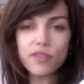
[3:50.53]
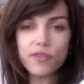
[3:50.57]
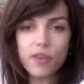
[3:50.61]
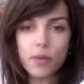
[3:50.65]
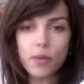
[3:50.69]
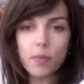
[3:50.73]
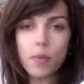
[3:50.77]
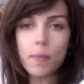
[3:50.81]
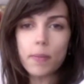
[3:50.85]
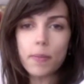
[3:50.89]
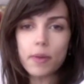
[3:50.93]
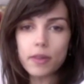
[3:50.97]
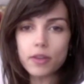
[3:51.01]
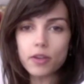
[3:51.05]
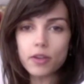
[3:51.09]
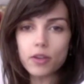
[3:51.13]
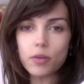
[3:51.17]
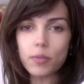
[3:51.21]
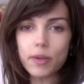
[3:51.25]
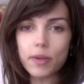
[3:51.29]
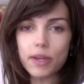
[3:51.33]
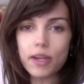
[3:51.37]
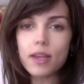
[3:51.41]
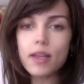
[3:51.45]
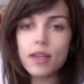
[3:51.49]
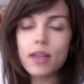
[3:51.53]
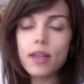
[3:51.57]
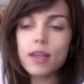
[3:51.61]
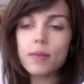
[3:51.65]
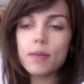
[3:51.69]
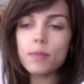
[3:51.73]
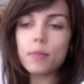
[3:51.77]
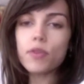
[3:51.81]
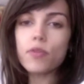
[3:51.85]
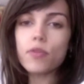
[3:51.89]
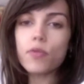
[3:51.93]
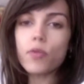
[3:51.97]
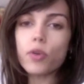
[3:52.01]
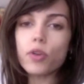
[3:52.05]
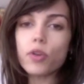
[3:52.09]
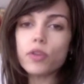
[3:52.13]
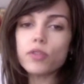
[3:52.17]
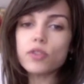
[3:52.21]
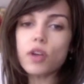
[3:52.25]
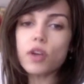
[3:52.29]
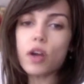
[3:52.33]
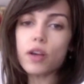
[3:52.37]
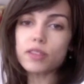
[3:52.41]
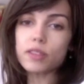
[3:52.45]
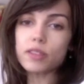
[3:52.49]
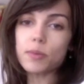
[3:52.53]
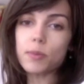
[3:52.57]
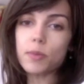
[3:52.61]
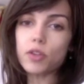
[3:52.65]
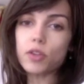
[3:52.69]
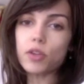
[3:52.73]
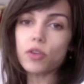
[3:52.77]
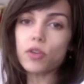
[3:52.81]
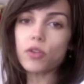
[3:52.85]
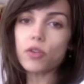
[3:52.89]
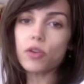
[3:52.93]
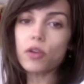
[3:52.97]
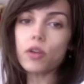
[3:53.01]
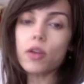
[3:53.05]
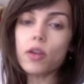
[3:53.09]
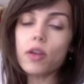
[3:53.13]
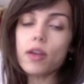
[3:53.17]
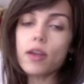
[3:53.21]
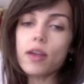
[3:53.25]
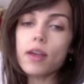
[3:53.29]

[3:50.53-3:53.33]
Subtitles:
firm up a little bit before you toss them on the grill.